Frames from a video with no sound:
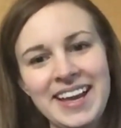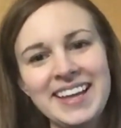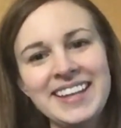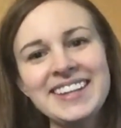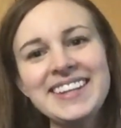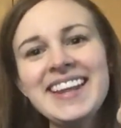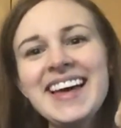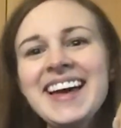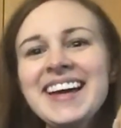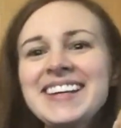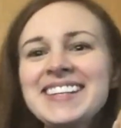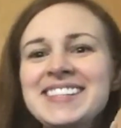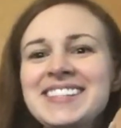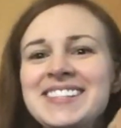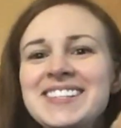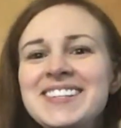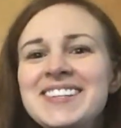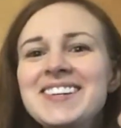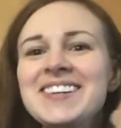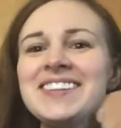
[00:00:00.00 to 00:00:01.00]
Legs
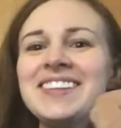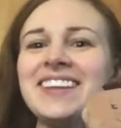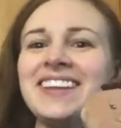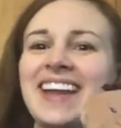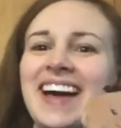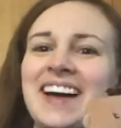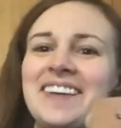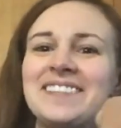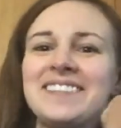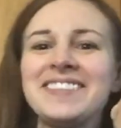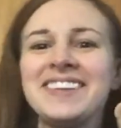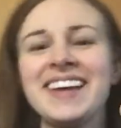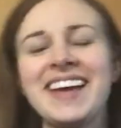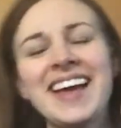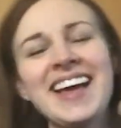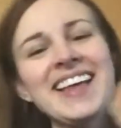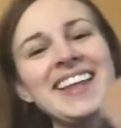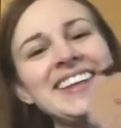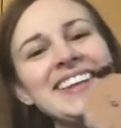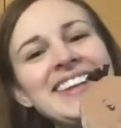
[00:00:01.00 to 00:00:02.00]
to the left,
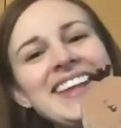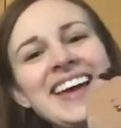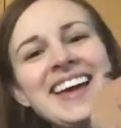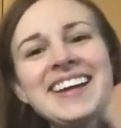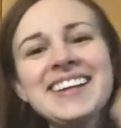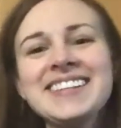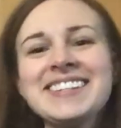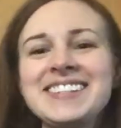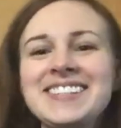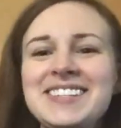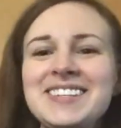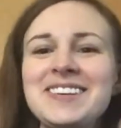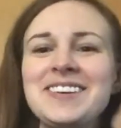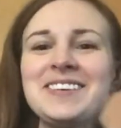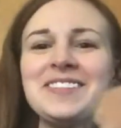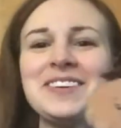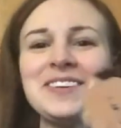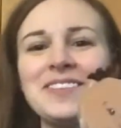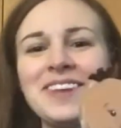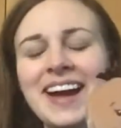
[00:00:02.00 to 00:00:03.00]
legs
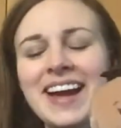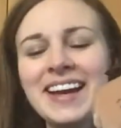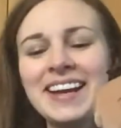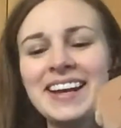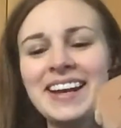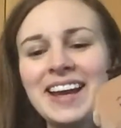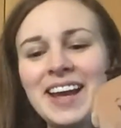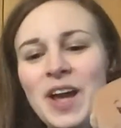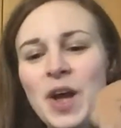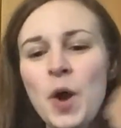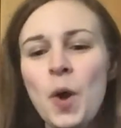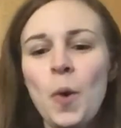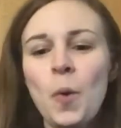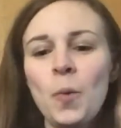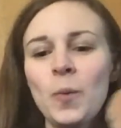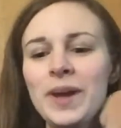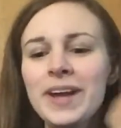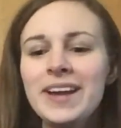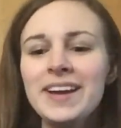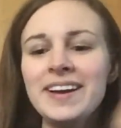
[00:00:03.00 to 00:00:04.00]
to the right.
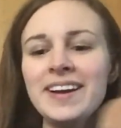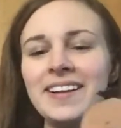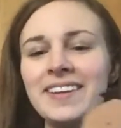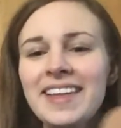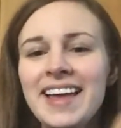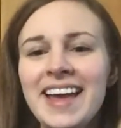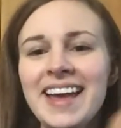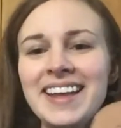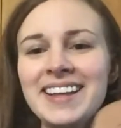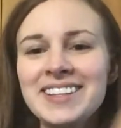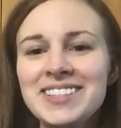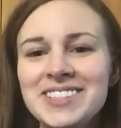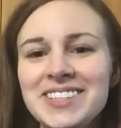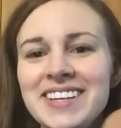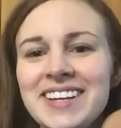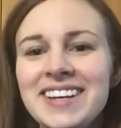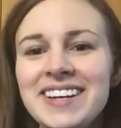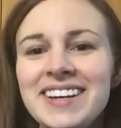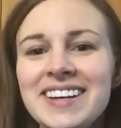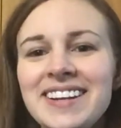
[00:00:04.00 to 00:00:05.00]
Wiggle and
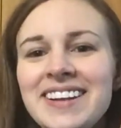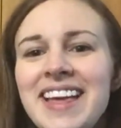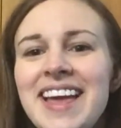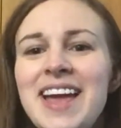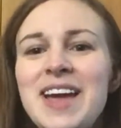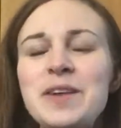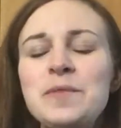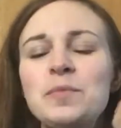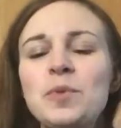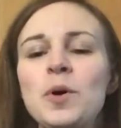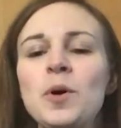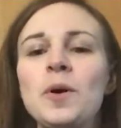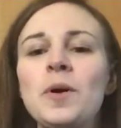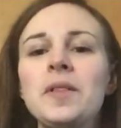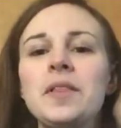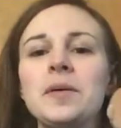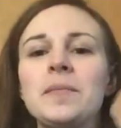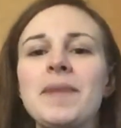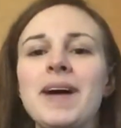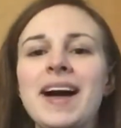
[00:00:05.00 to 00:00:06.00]
jiggle and
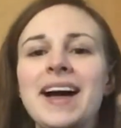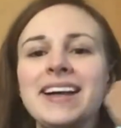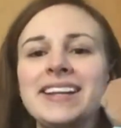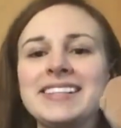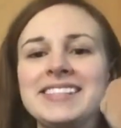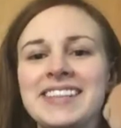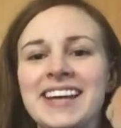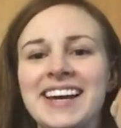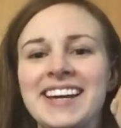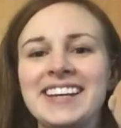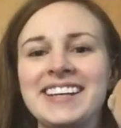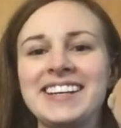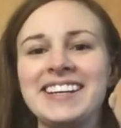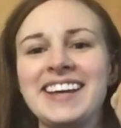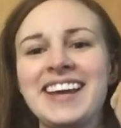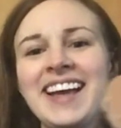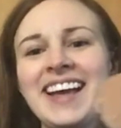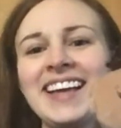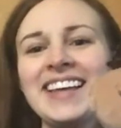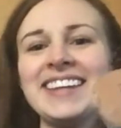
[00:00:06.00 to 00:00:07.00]
pull 'em on tight.
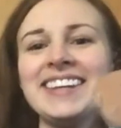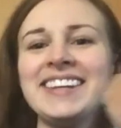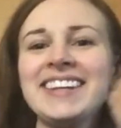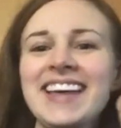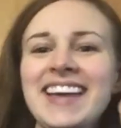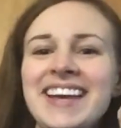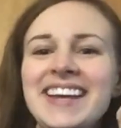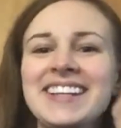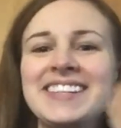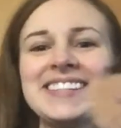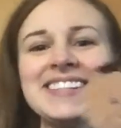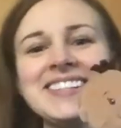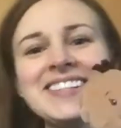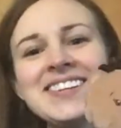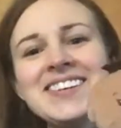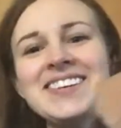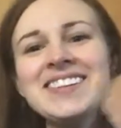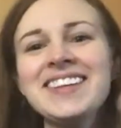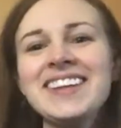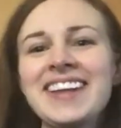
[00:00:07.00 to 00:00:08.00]
Legs
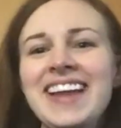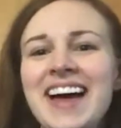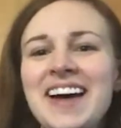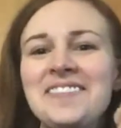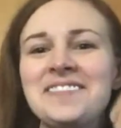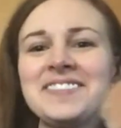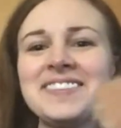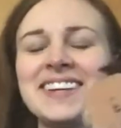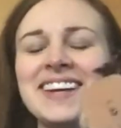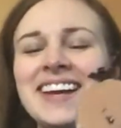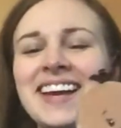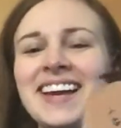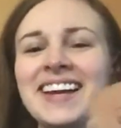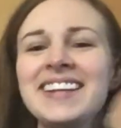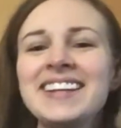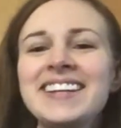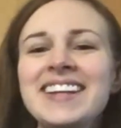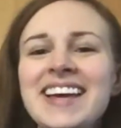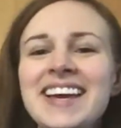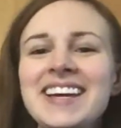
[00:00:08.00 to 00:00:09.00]
to the left,
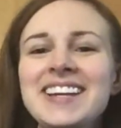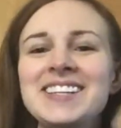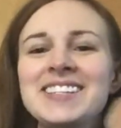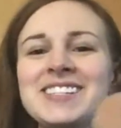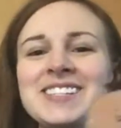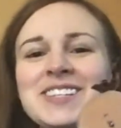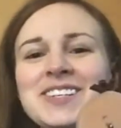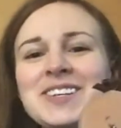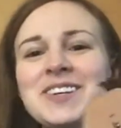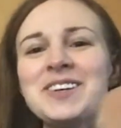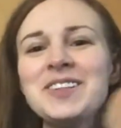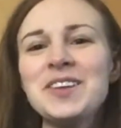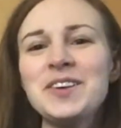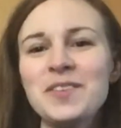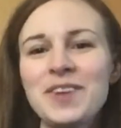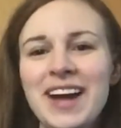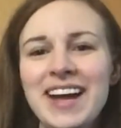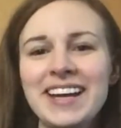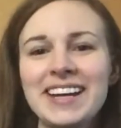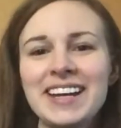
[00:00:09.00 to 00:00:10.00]
legs to the
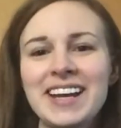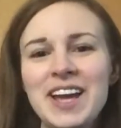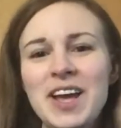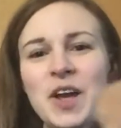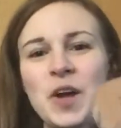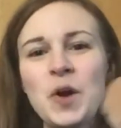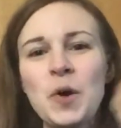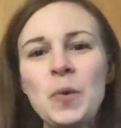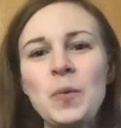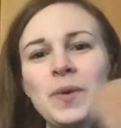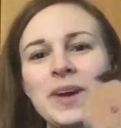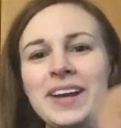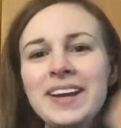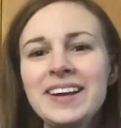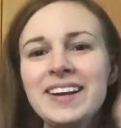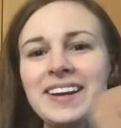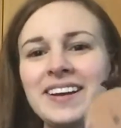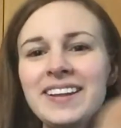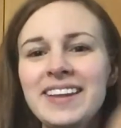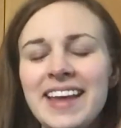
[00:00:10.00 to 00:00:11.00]
right.
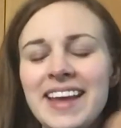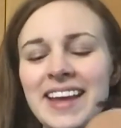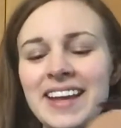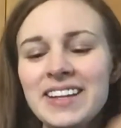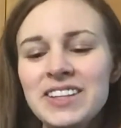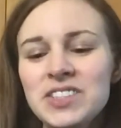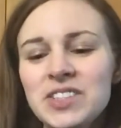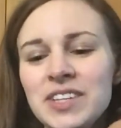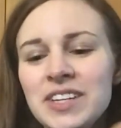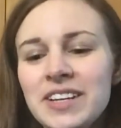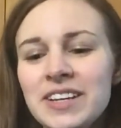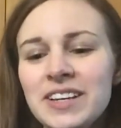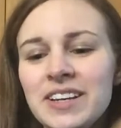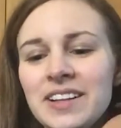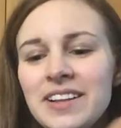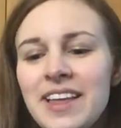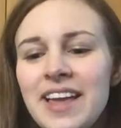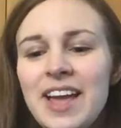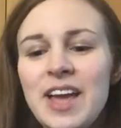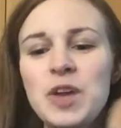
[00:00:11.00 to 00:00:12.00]
Wiggle and
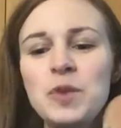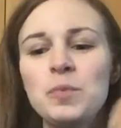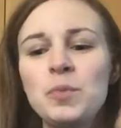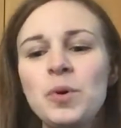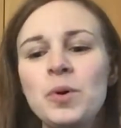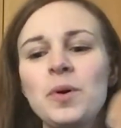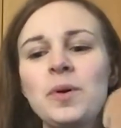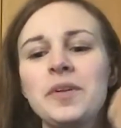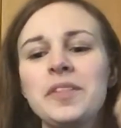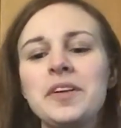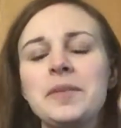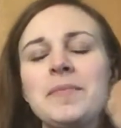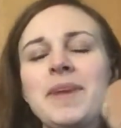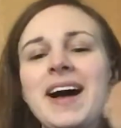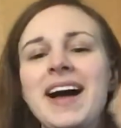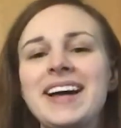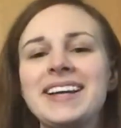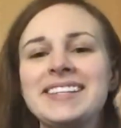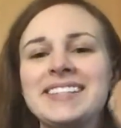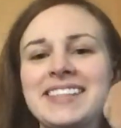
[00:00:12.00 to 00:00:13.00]
jiggle and pull 'em
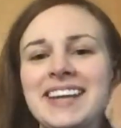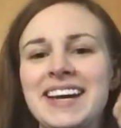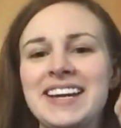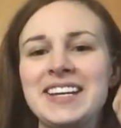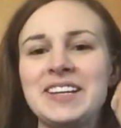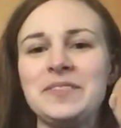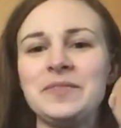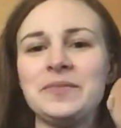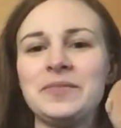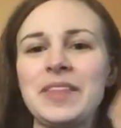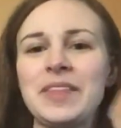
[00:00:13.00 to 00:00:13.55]
on tight.